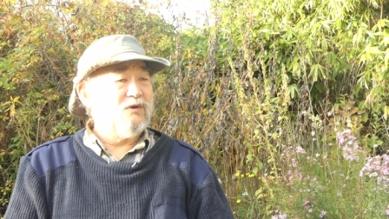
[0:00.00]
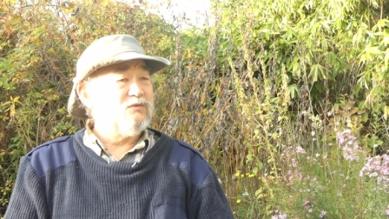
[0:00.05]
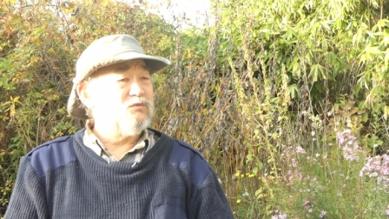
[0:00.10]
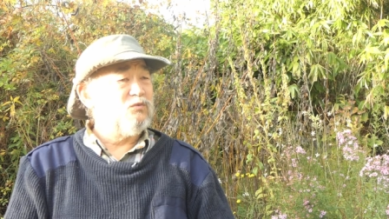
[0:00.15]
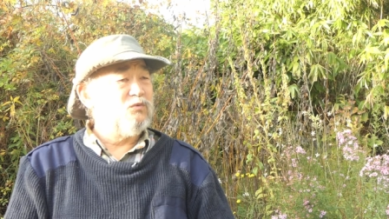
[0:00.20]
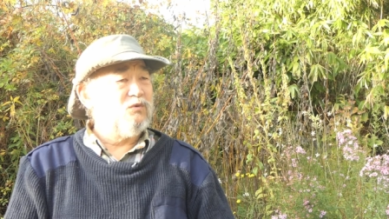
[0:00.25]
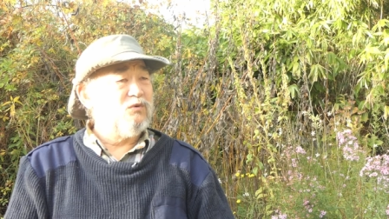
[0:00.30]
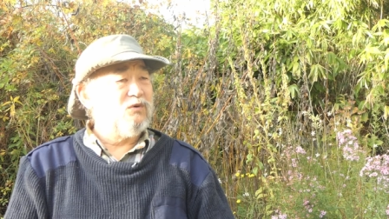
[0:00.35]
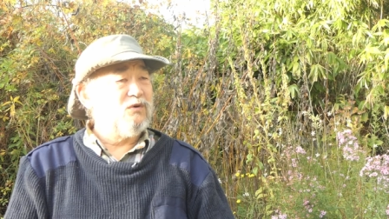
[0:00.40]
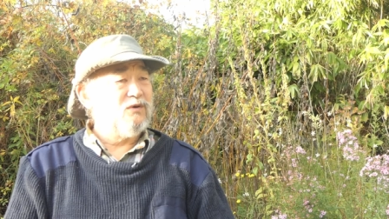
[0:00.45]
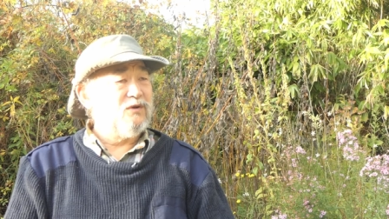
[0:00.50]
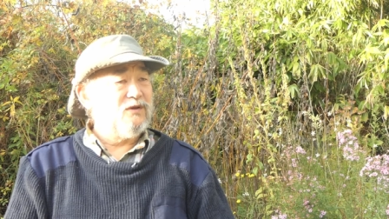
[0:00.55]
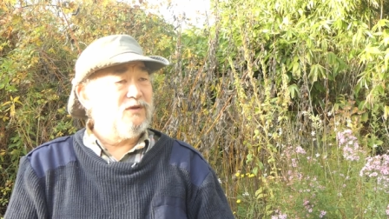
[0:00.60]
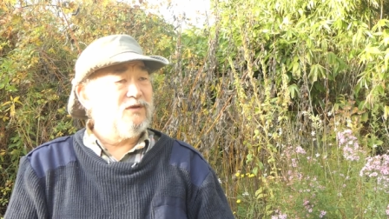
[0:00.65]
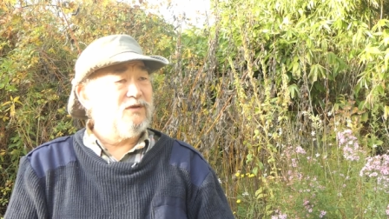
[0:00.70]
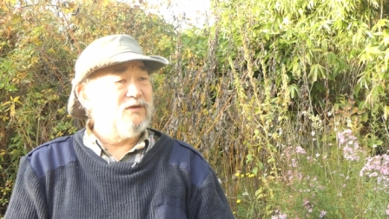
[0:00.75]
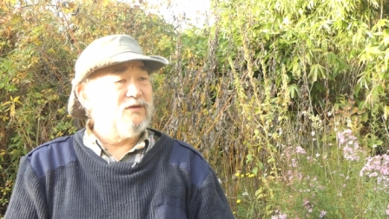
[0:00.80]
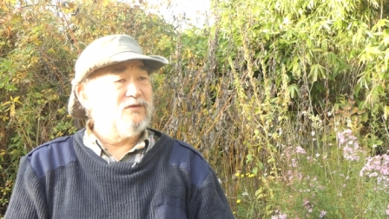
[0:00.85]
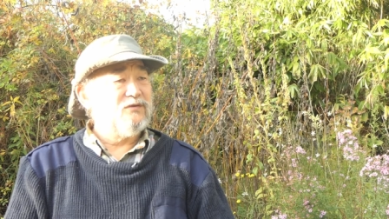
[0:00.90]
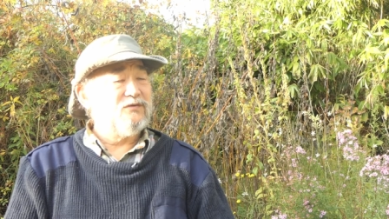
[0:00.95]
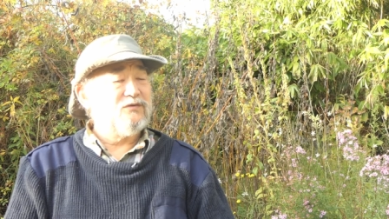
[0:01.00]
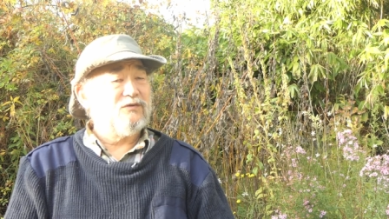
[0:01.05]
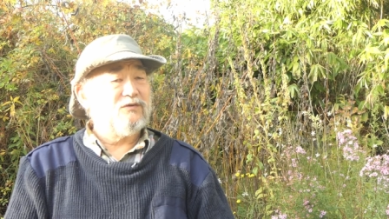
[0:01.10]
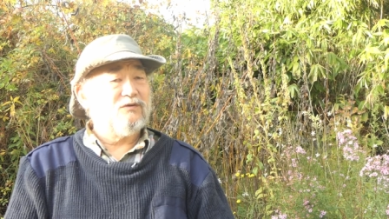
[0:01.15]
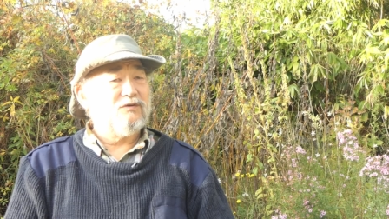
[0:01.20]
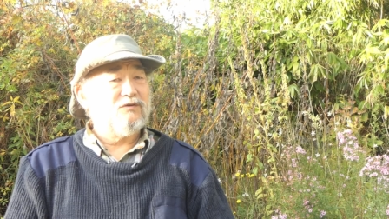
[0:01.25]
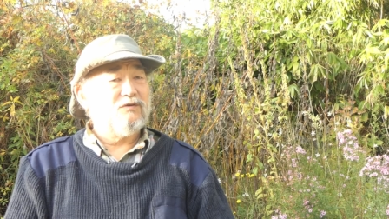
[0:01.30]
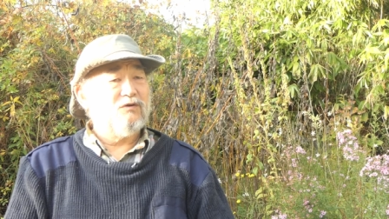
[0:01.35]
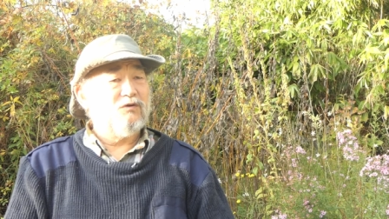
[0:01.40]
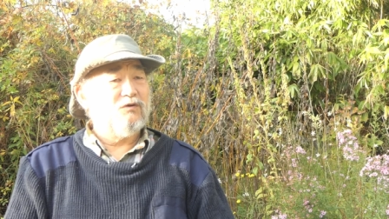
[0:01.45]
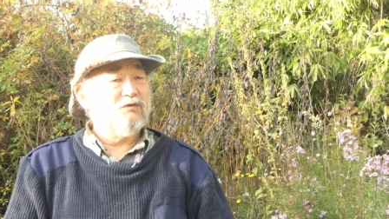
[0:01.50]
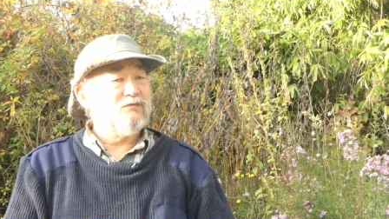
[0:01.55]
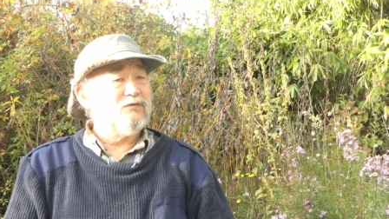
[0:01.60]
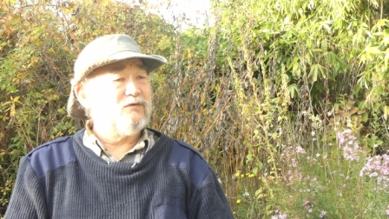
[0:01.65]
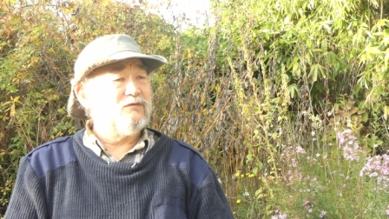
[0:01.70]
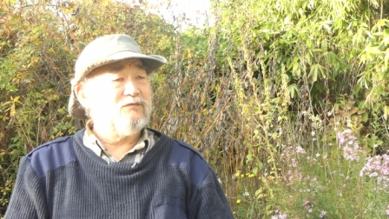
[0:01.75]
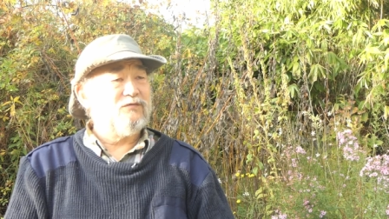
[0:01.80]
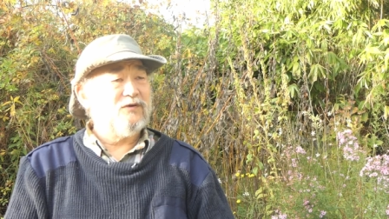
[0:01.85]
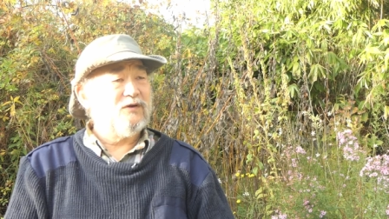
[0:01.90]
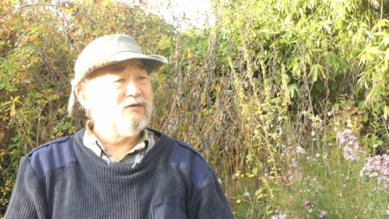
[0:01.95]
what war is
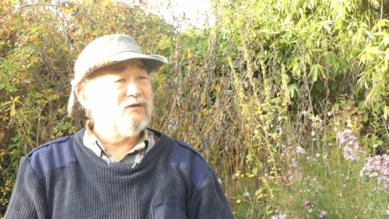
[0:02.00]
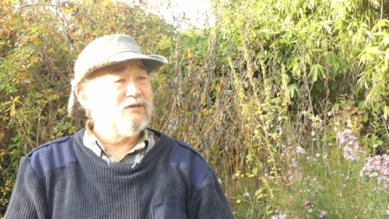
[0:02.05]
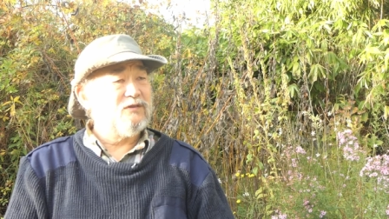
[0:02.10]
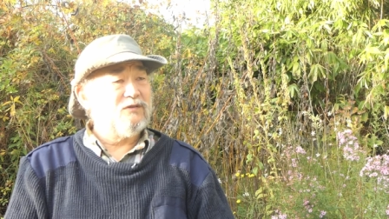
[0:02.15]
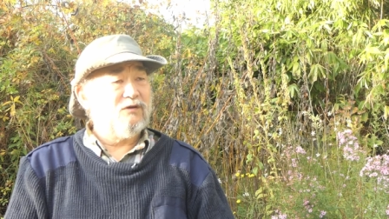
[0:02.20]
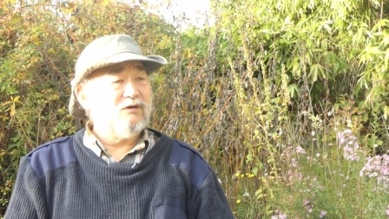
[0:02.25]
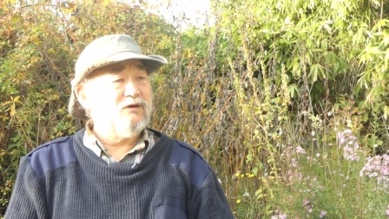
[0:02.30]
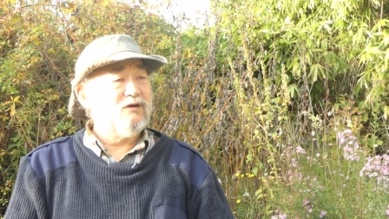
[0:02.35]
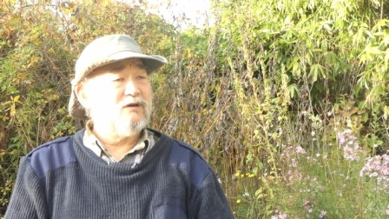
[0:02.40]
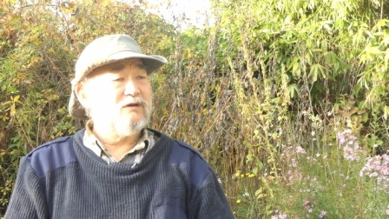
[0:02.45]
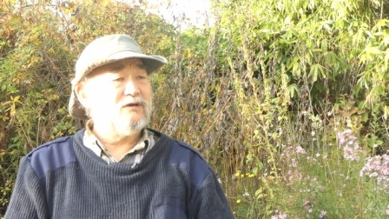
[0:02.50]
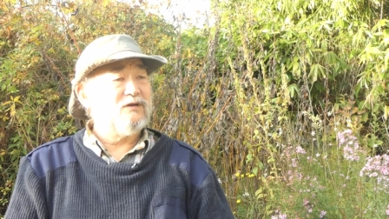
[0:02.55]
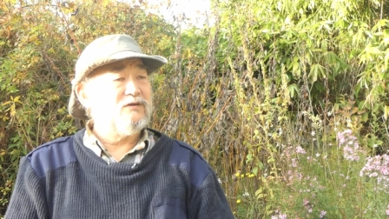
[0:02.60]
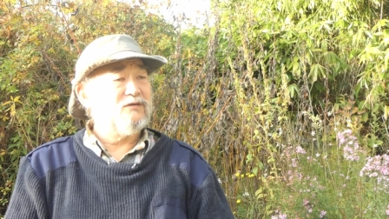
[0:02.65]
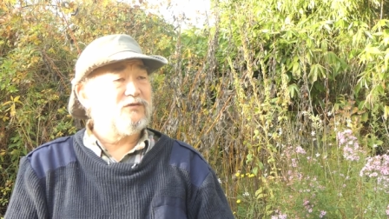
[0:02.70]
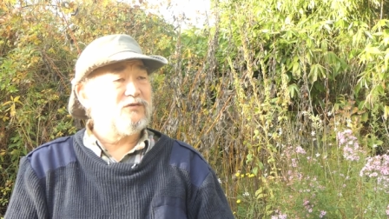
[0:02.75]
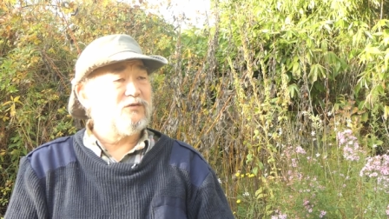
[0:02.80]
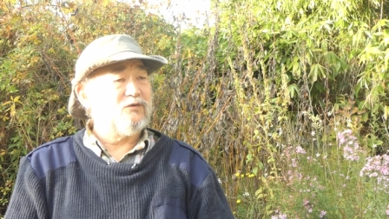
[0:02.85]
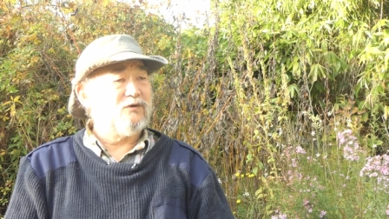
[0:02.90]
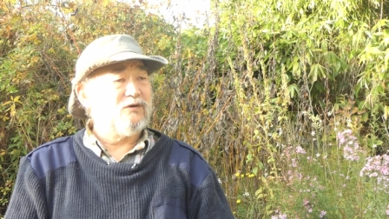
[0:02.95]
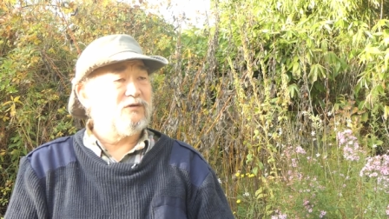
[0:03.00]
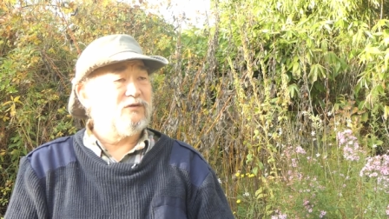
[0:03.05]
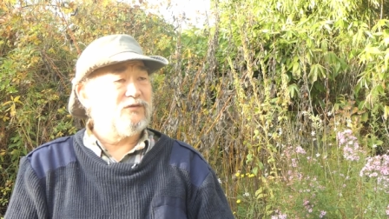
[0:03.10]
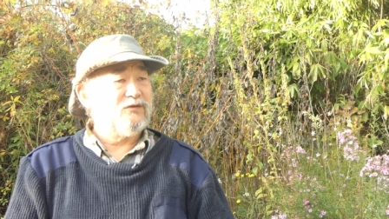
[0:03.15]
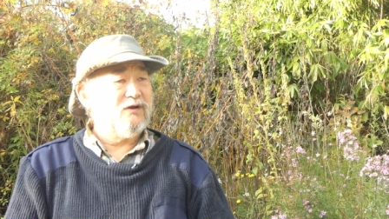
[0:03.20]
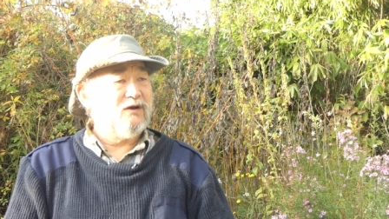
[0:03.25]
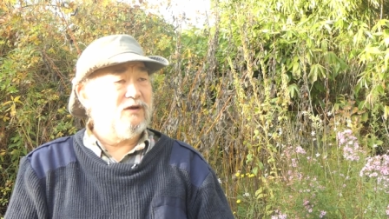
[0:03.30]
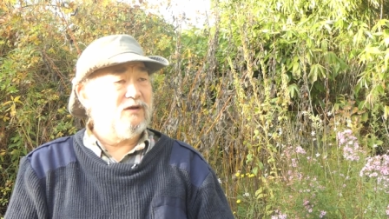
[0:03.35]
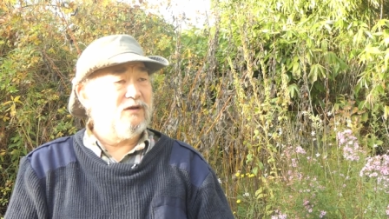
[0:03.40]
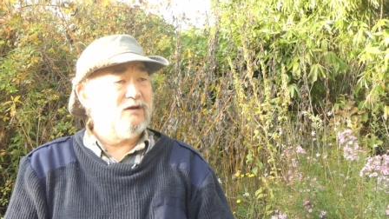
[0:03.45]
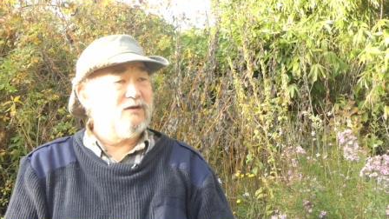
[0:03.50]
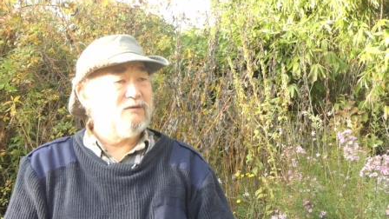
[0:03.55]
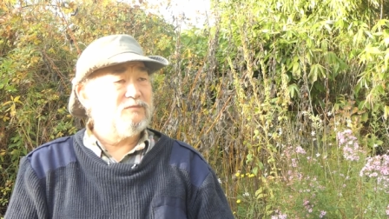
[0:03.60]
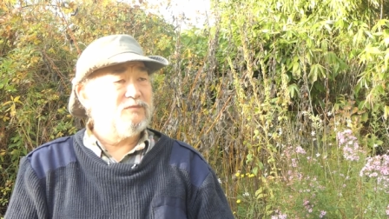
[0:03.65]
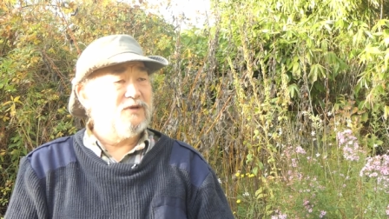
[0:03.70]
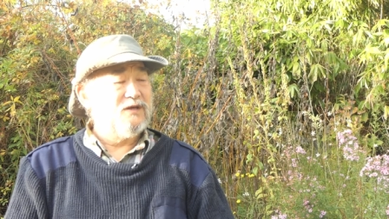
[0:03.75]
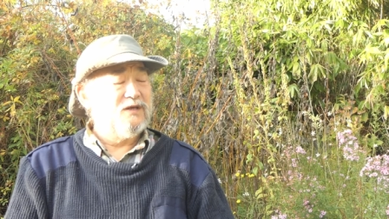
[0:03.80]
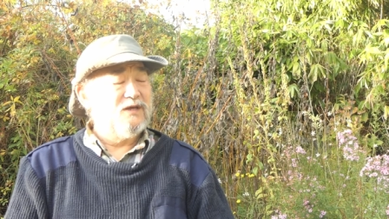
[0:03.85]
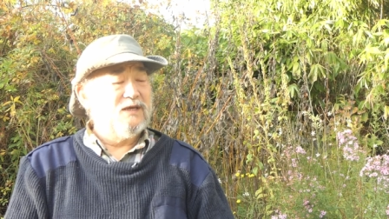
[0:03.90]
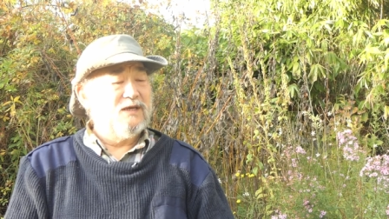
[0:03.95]
over very long historical time.